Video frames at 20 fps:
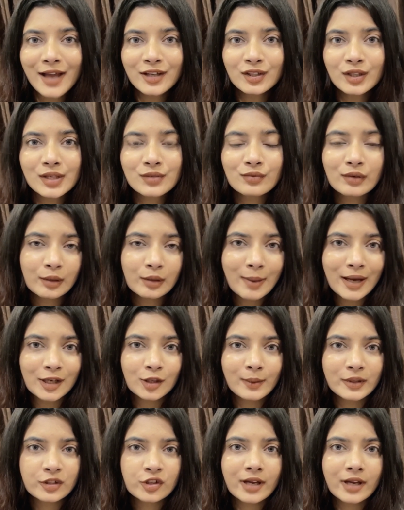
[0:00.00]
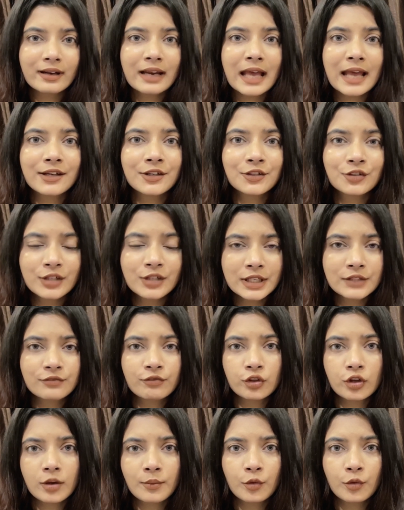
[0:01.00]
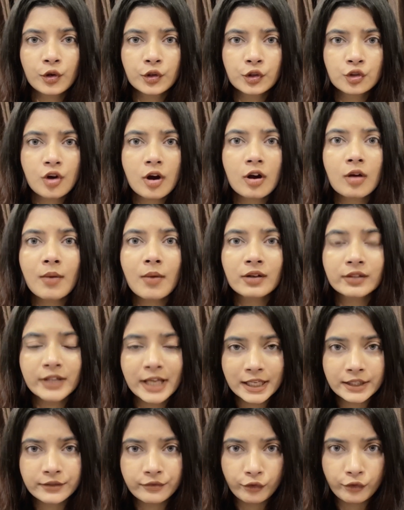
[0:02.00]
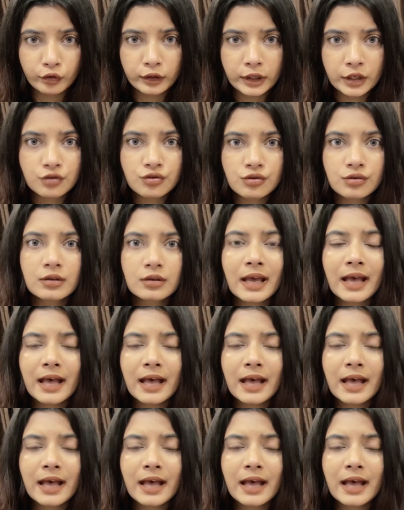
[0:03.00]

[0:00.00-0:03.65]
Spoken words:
guys, welcome back to my channel, and in today's video I'm going to talk about exfoliation,